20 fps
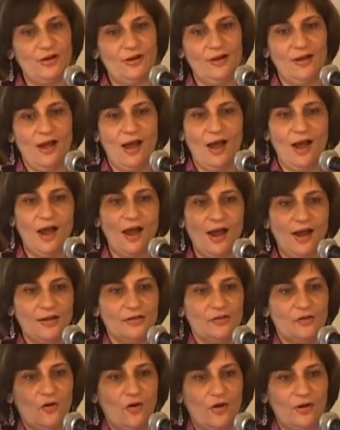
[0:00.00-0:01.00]
a
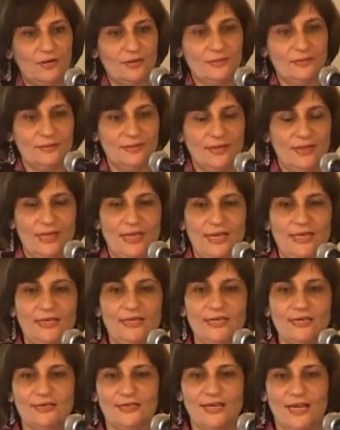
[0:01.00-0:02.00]
hardcore
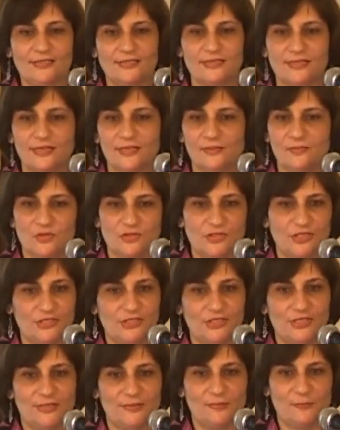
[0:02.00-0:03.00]
Indian classical
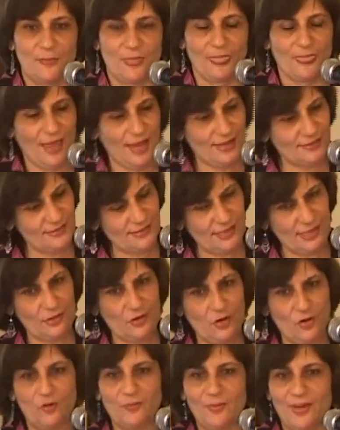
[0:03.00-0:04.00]
musician and say,
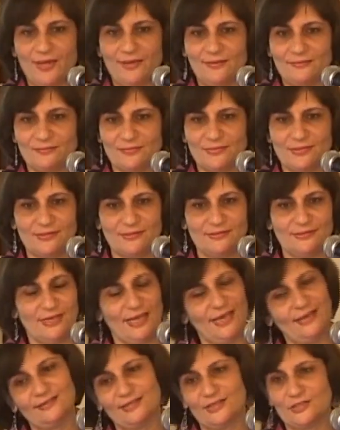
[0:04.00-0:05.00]
go man,
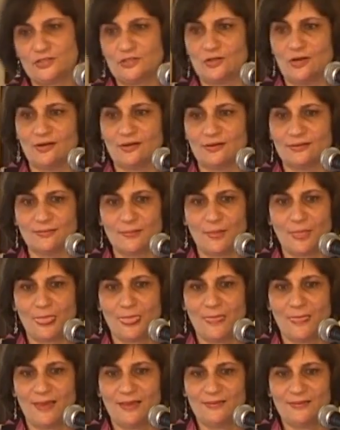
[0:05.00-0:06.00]
take this song.
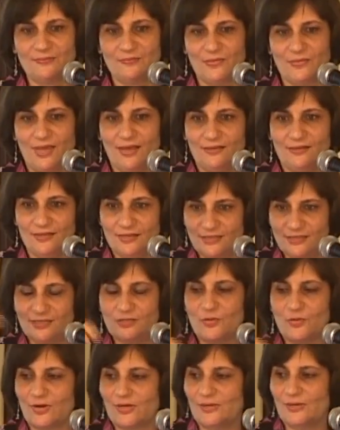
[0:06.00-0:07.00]
This
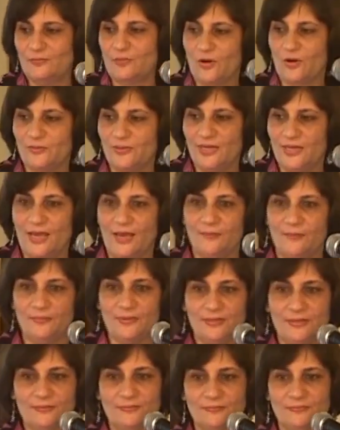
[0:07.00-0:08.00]
is what will probably
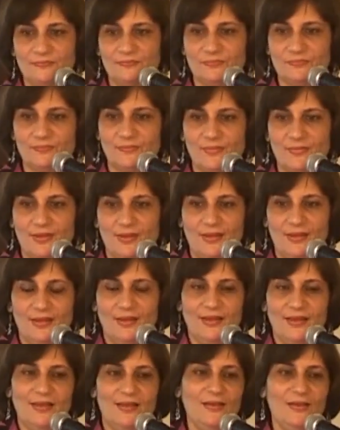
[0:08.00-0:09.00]
happen.
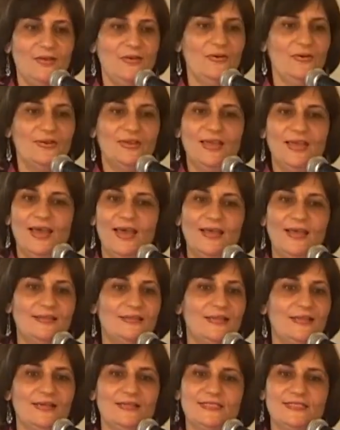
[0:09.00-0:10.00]
Look
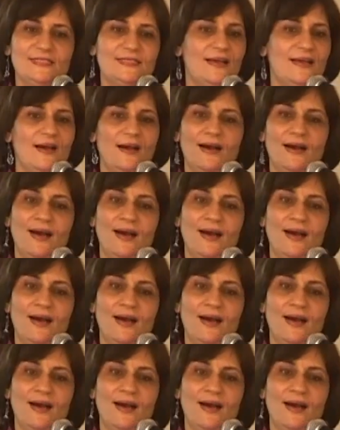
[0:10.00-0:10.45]
at the stars,